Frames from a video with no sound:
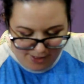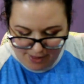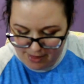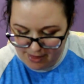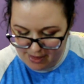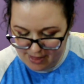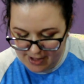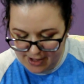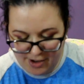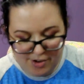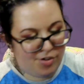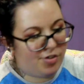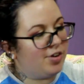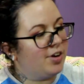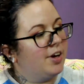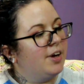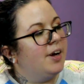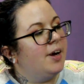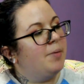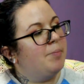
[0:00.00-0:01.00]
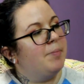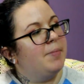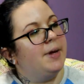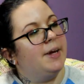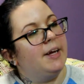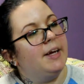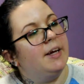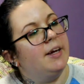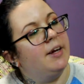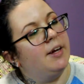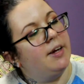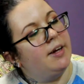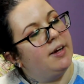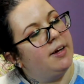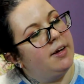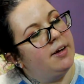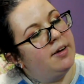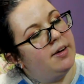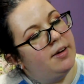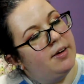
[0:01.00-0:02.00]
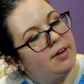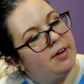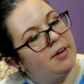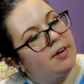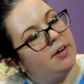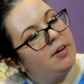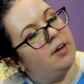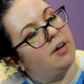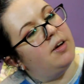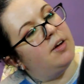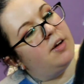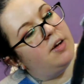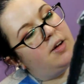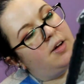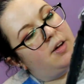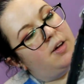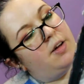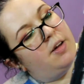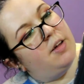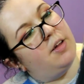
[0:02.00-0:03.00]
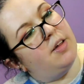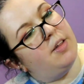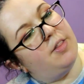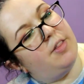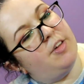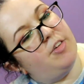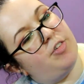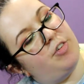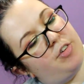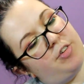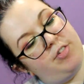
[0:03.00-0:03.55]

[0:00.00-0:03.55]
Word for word: Then she got me, these are